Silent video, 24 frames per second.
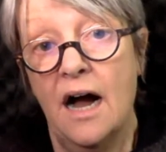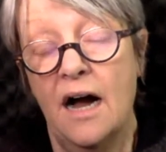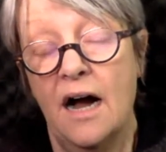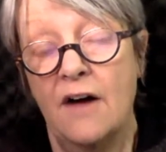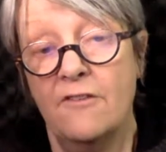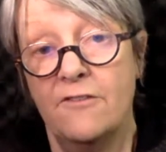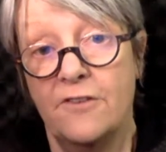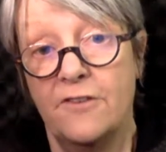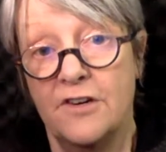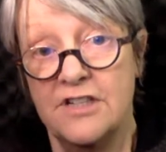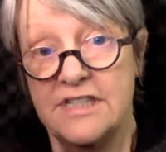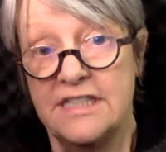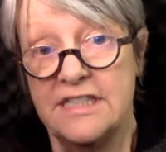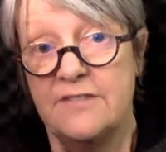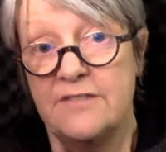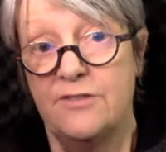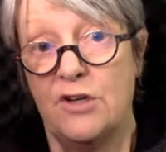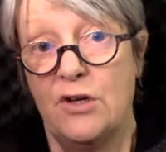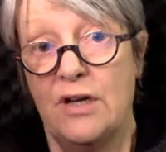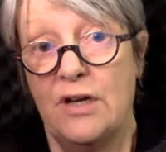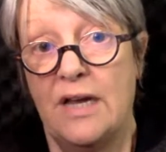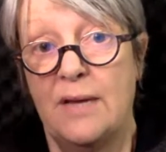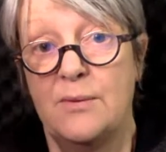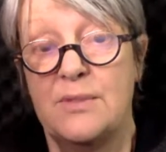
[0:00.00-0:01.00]
First of
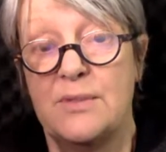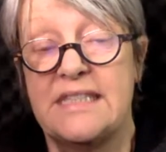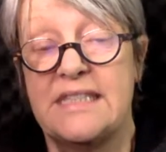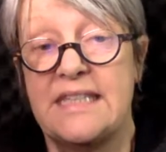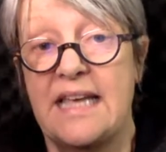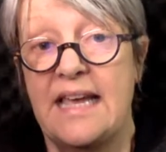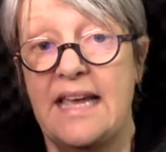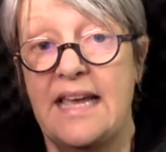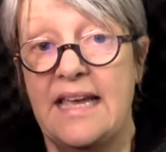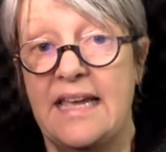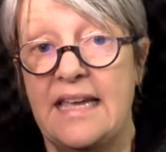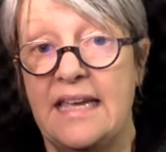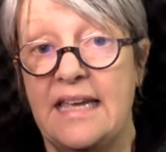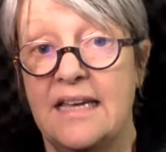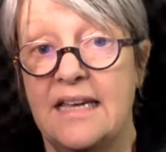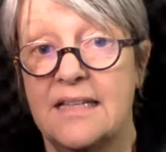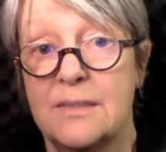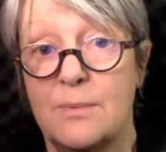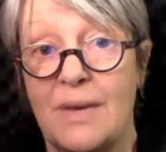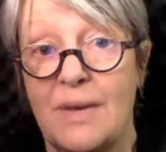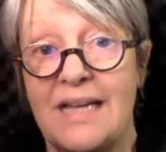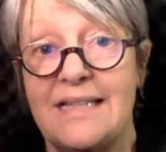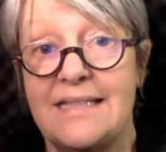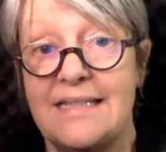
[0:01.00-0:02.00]
all, I would say, as
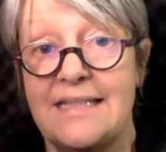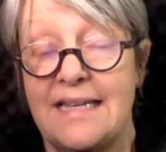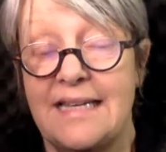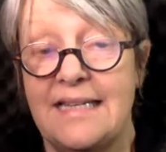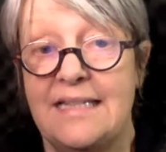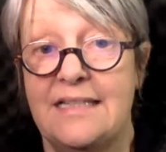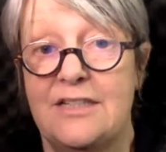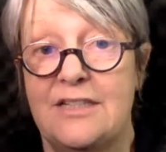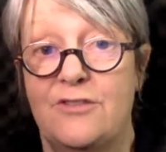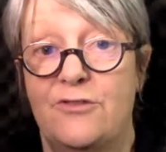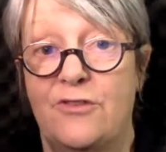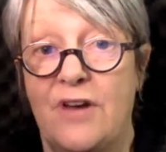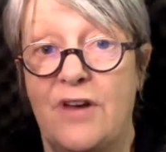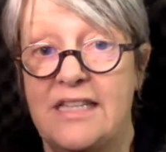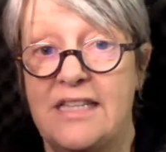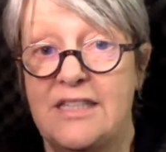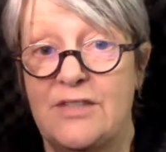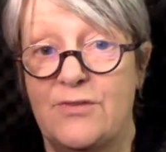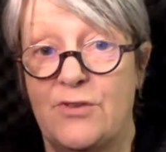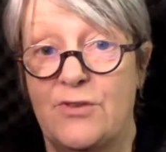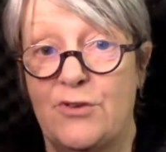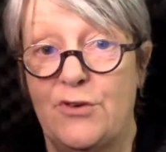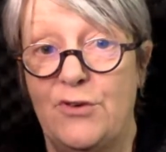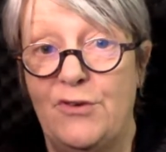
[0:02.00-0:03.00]
well as sending it to friends
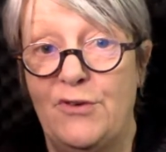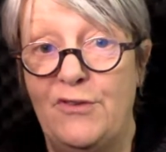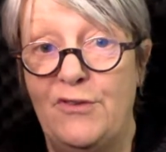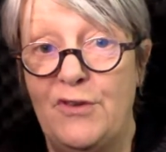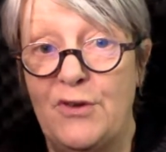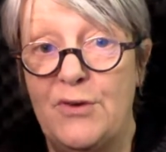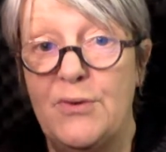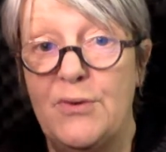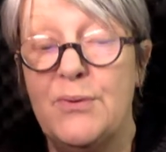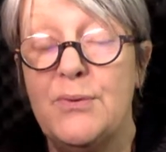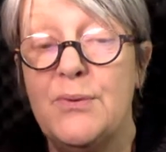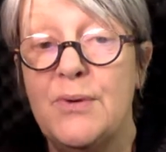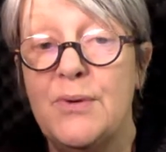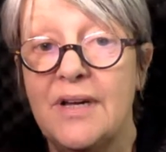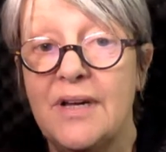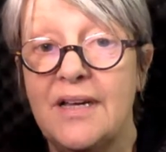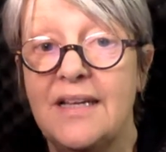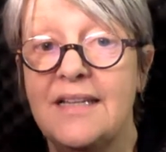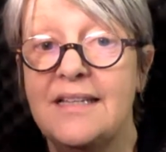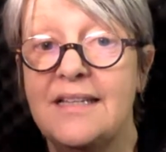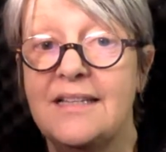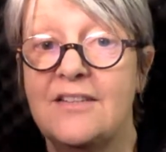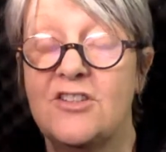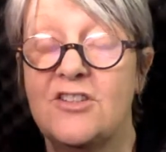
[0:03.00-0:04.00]
for review,
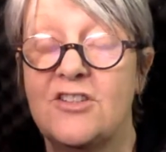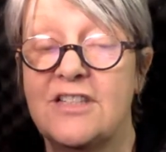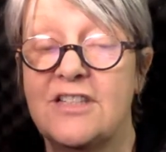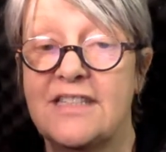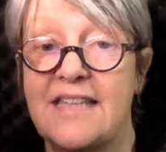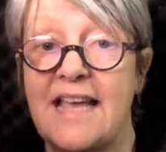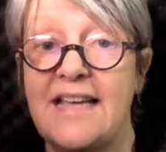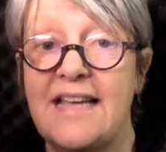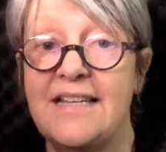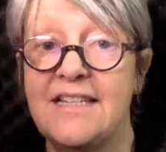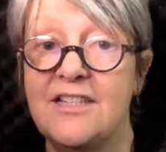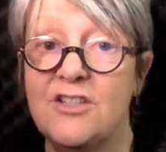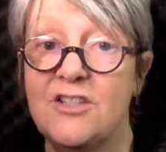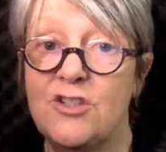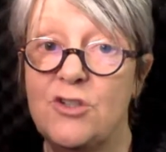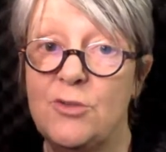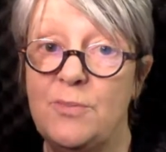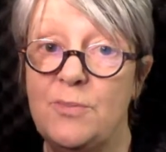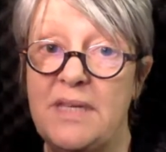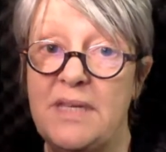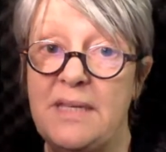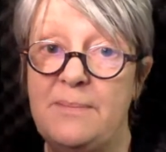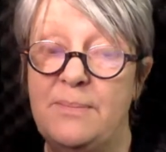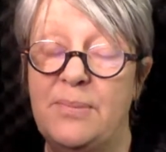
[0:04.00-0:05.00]
send it to
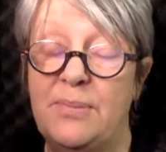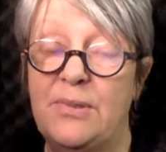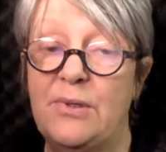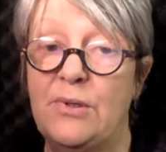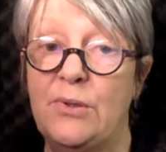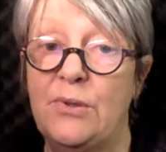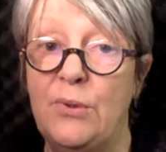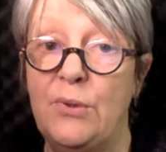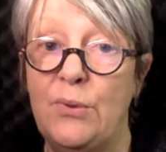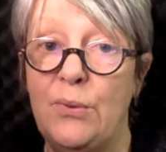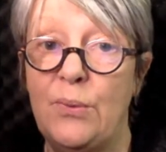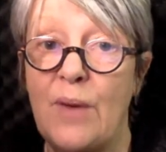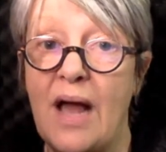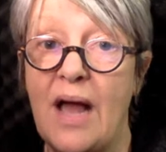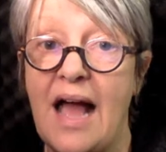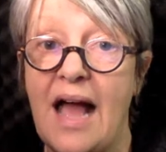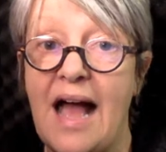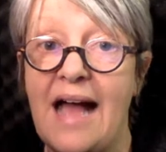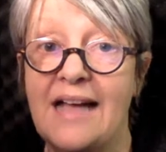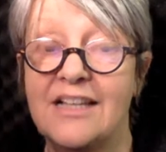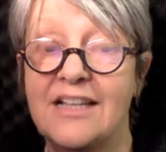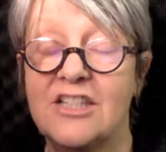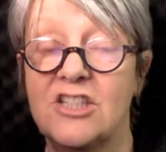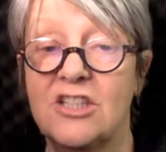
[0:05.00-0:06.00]
people who
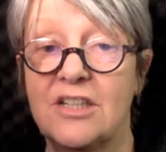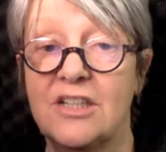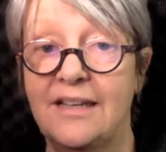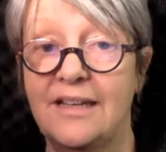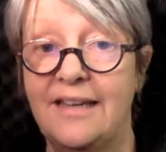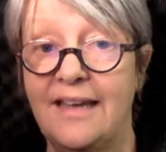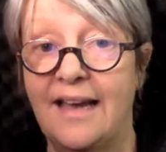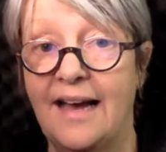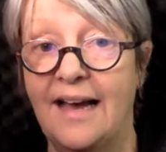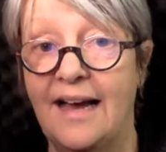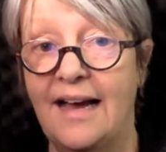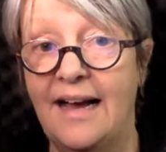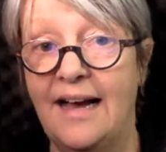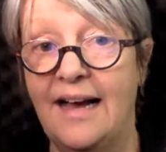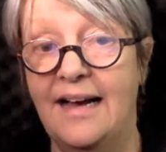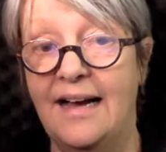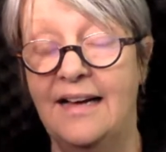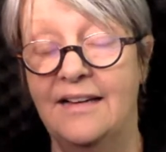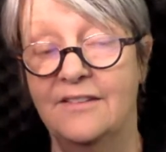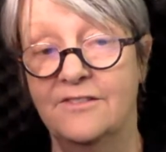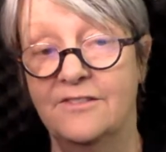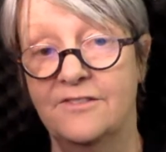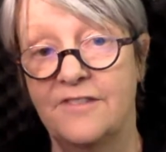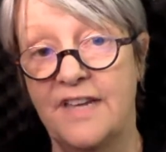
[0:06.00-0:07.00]
actually
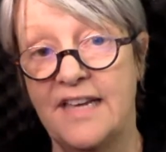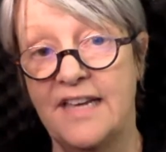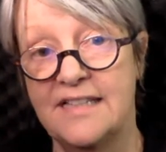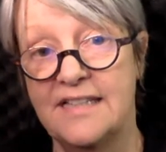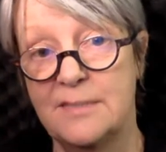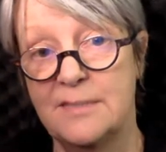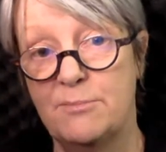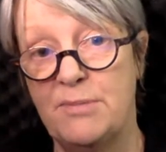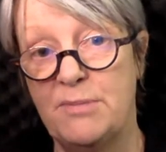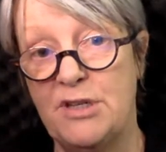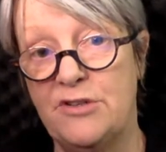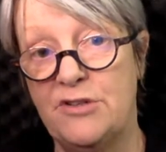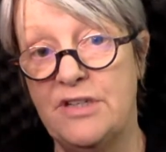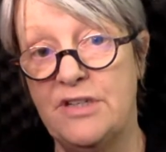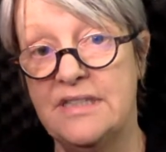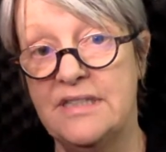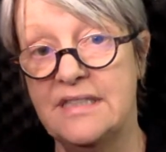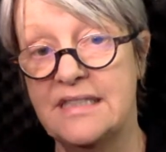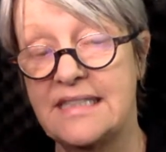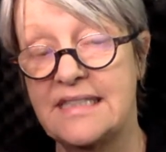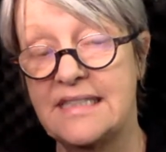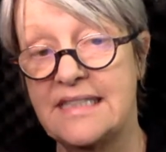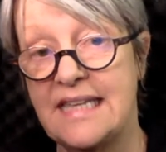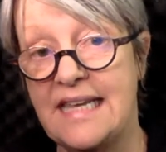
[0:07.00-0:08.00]
have
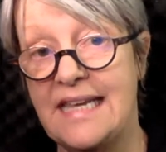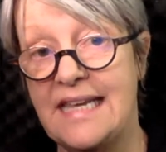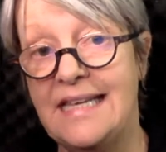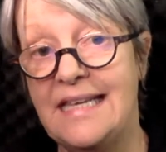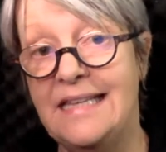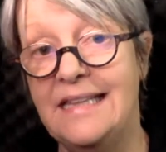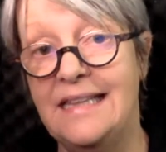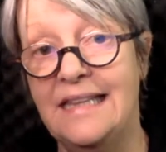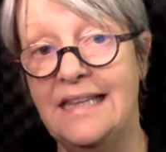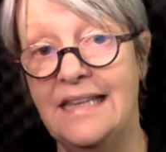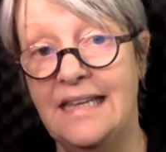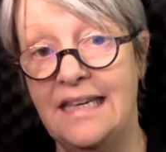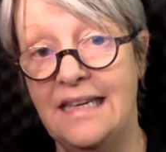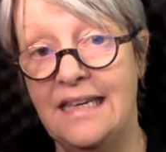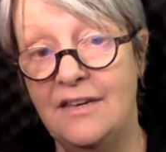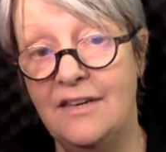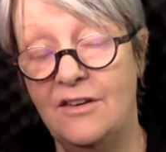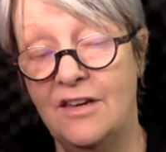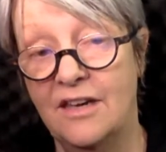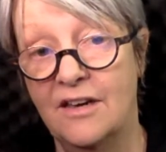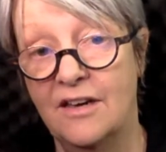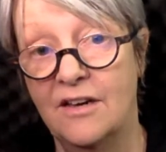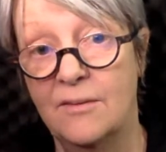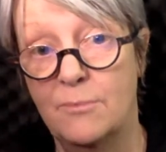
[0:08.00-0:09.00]
experience in
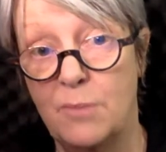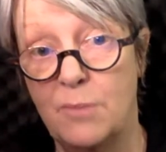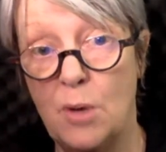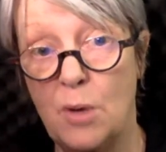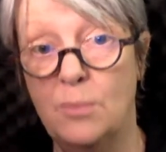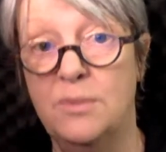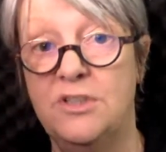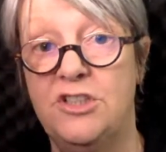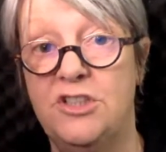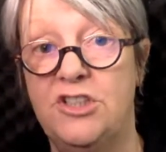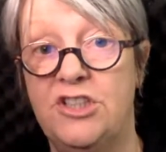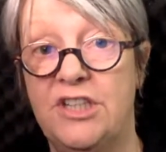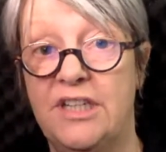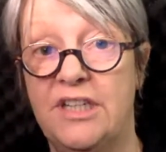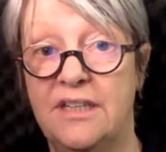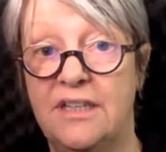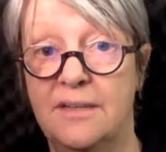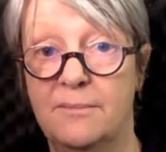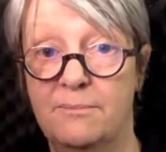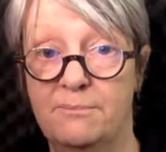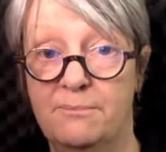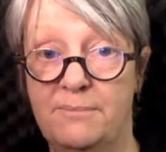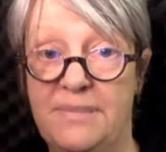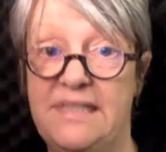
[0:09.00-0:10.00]
the publishing
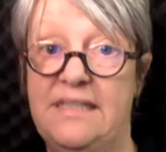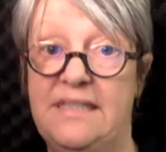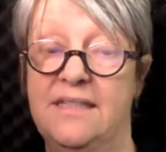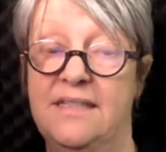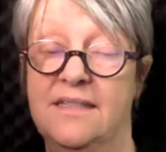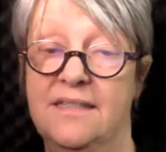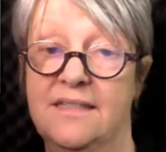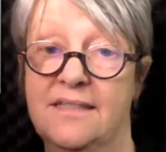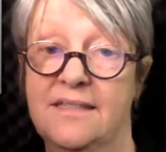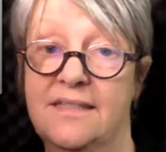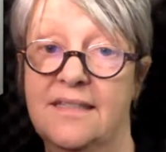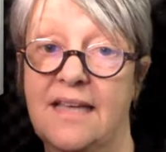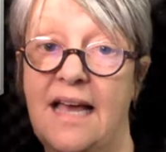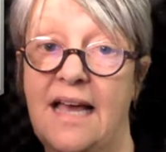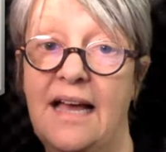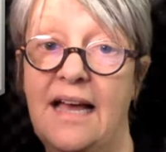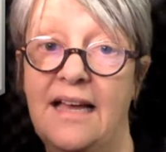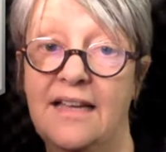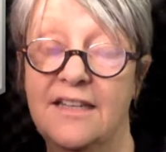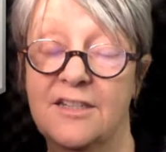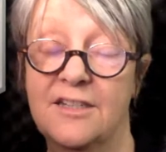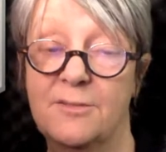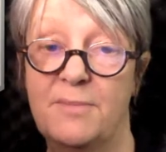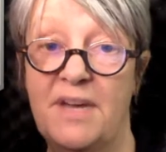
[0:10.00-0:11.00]
business.
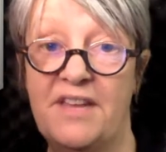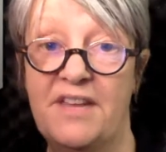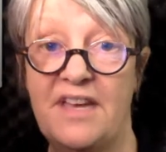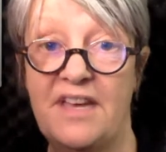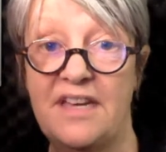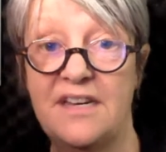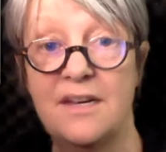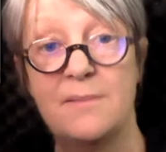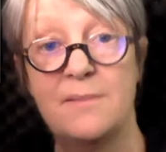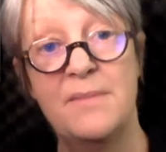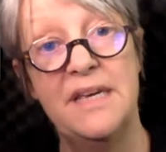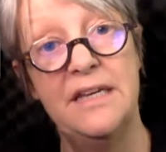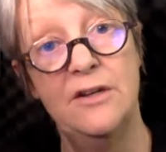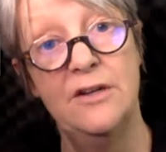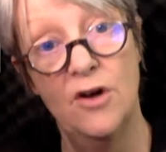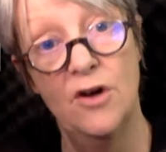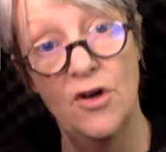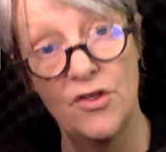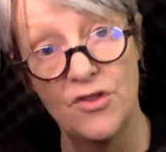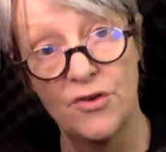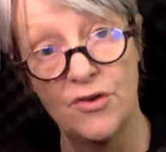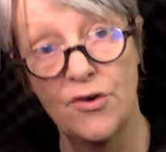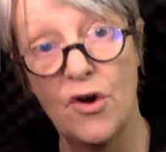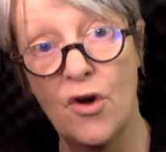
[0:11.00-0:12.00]
And by that, I mean
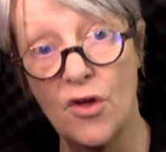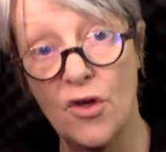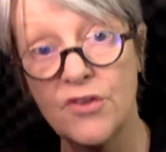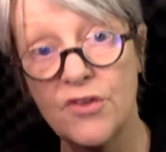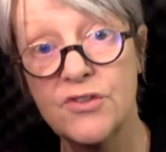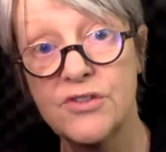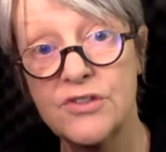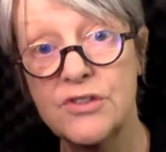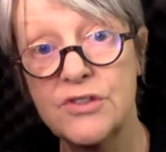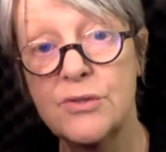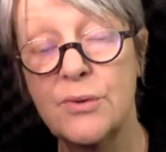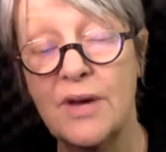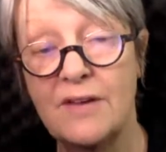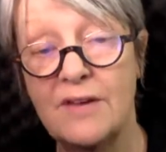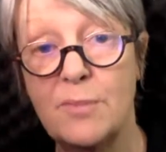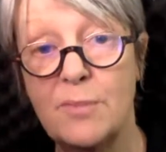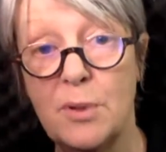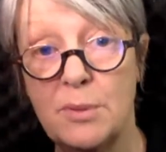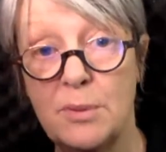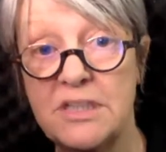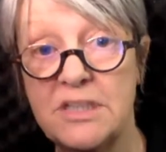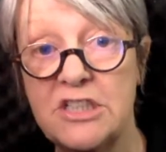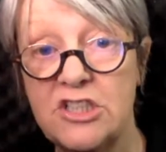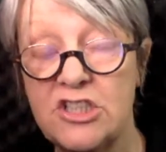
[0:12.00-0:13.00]
other authors who have
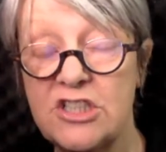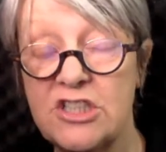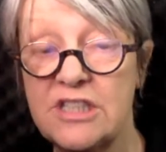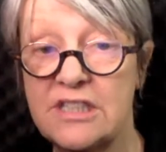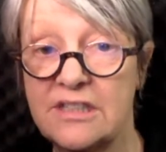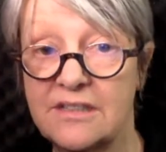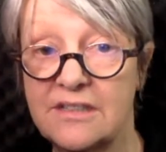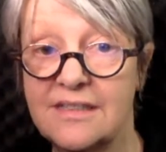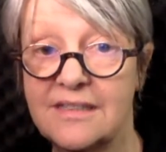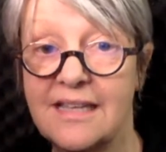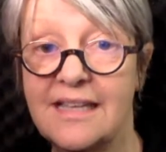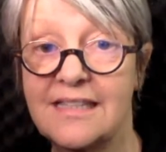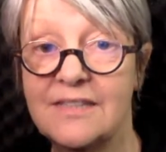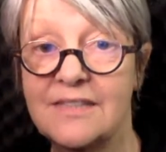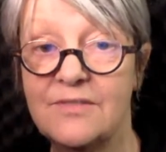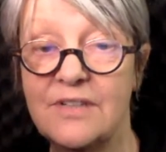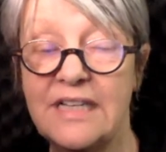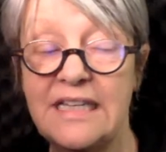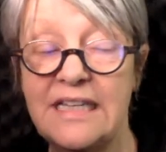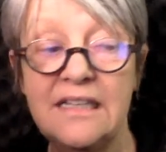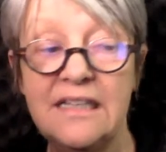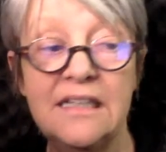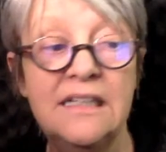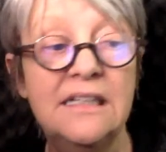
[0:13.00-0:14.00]
published
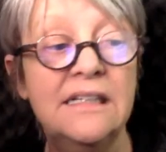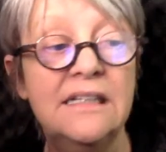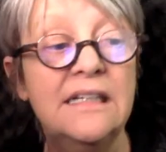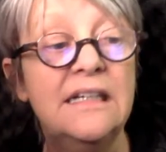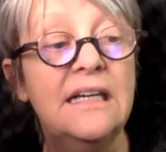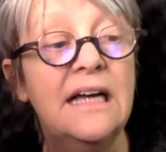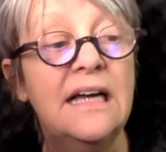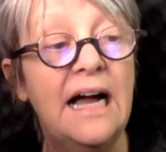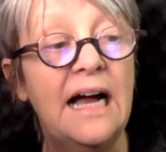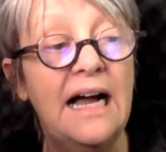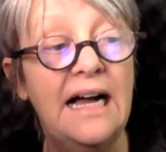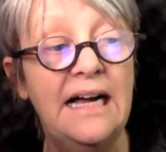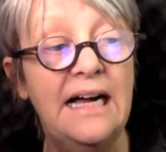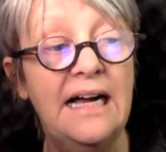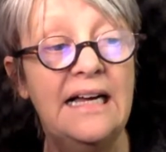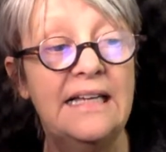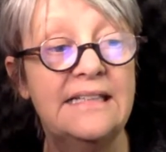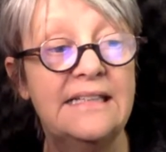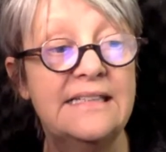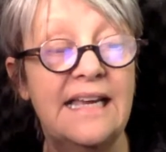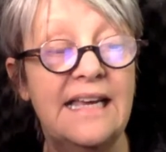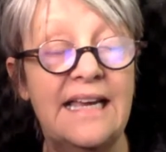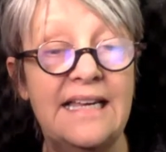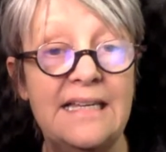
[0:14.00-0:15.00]
successfully,
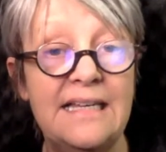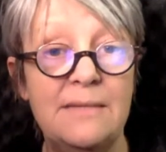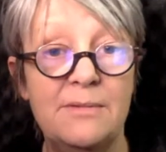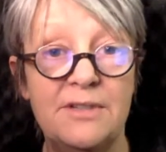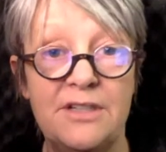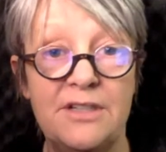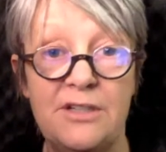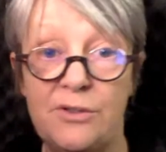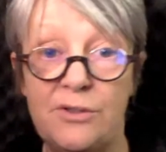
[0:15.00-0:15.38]
and anybody